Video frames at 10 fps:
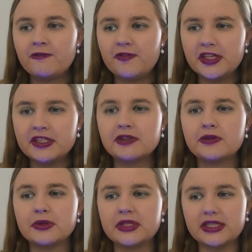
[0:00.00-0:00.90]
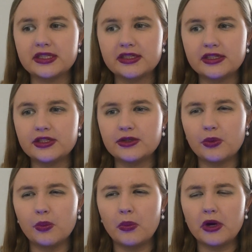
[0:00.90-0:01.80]
physical distance
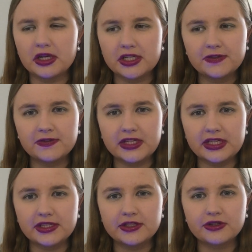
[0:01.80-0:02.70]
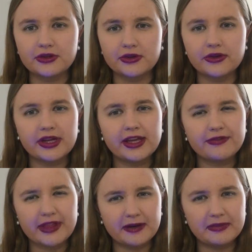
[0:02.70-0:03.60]
works for these two,
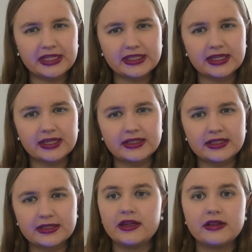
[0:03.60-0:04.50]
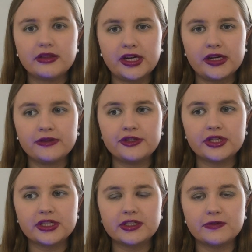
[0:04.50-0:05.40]
if that makes sense. Niall
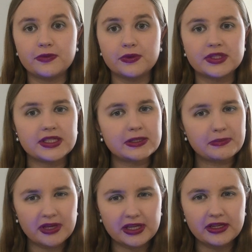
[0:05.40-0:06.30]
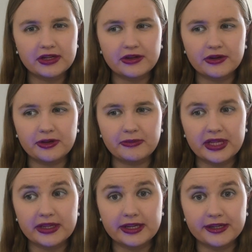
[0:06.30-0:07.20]
tries to force his opinion on
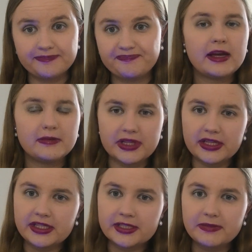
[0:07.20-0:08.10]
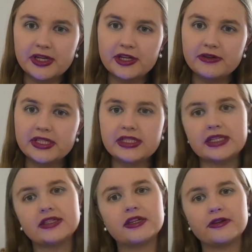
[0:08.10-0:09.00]
Amelia. Amelia's Mercury,
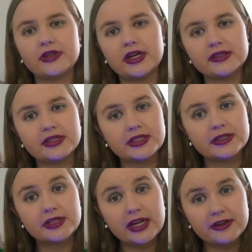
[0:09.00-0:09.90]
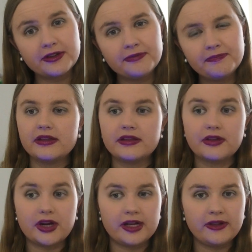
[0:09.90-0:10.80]
sextile Niall's Saturn.
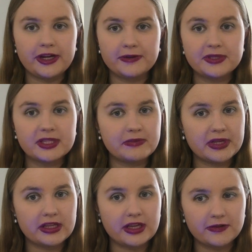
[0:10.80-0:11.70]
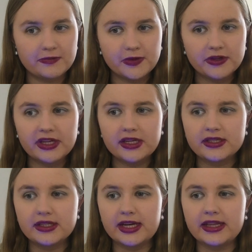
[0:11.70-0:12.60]
Niall helps Amelia
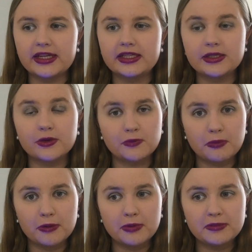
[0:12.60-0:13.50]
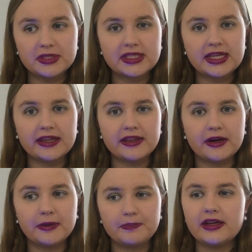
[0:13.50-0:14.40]
focus and they solve problems
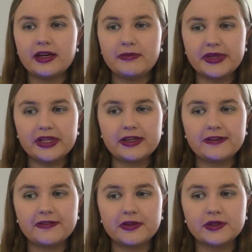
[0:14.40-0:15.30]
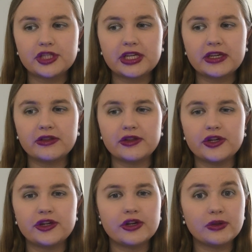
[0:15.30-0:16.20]
together. Amelia feels she can
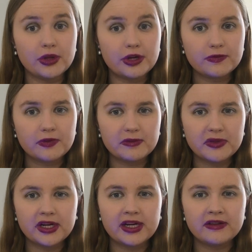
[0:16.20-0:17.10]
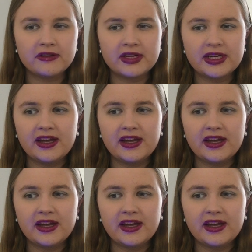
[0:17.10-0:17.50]
learn a lot from Niall.